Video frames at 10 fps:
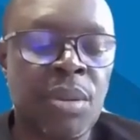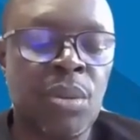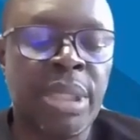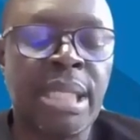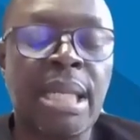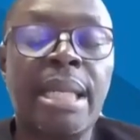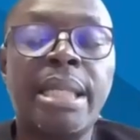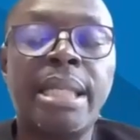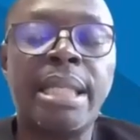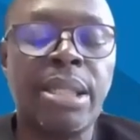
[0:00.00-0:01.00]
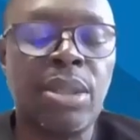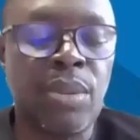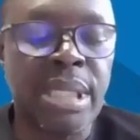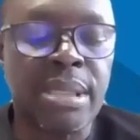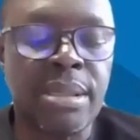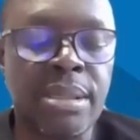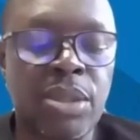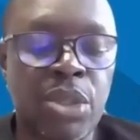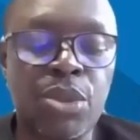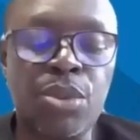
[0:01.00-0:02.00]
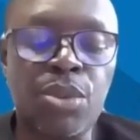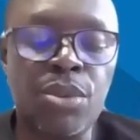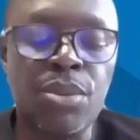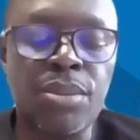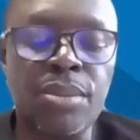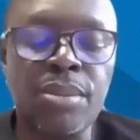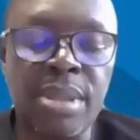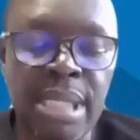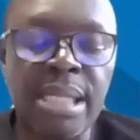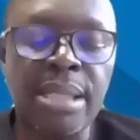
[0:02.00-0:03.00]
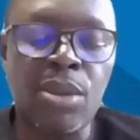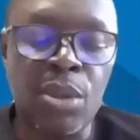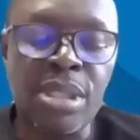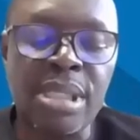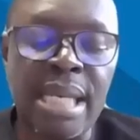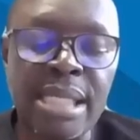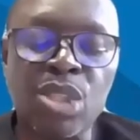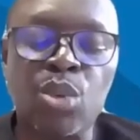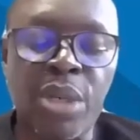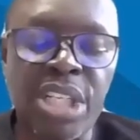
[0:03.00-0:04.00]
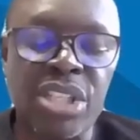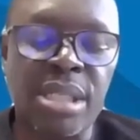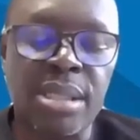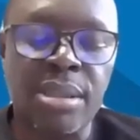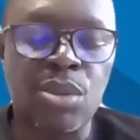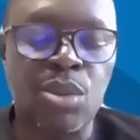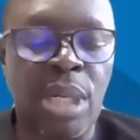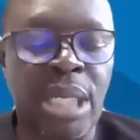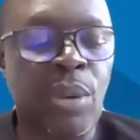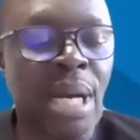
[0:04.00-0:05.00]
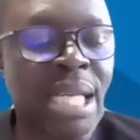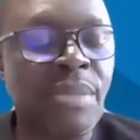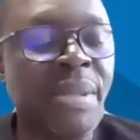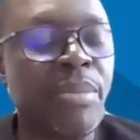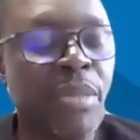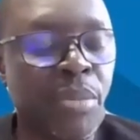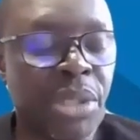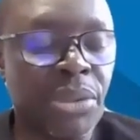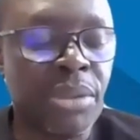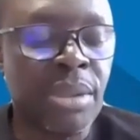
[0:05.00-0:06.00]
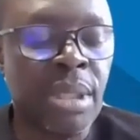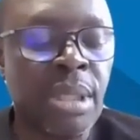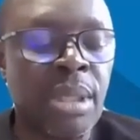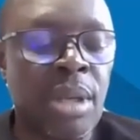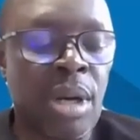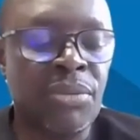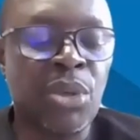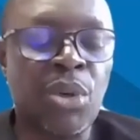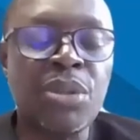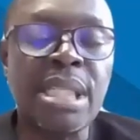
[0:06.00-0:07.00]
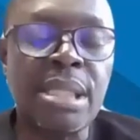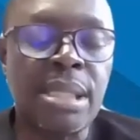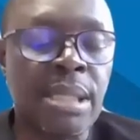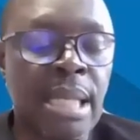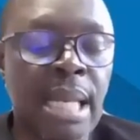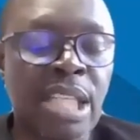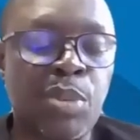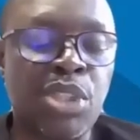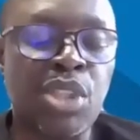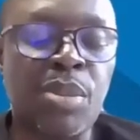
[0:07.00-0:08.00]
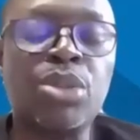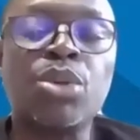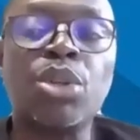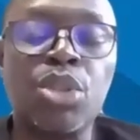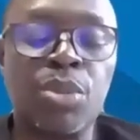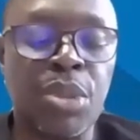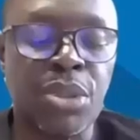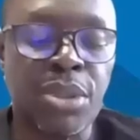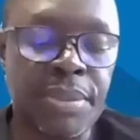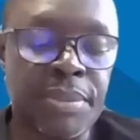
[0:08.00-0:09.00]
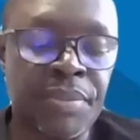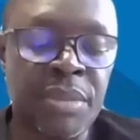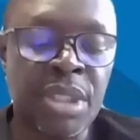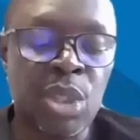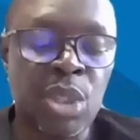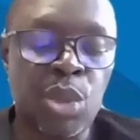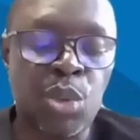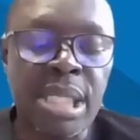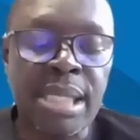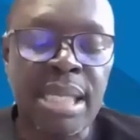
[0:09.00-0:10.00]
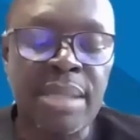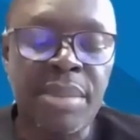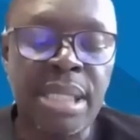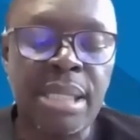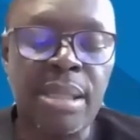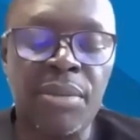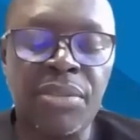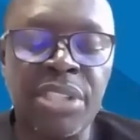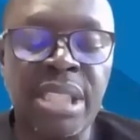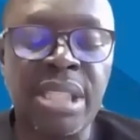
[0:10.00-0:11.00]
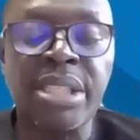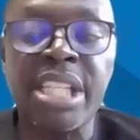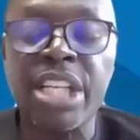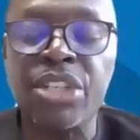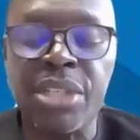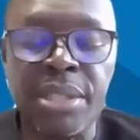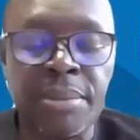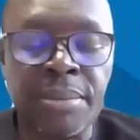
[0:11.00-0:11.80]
We kindly request you send concise questions to allow as many members of the audience as possible to contribute. Questions can be of a general nature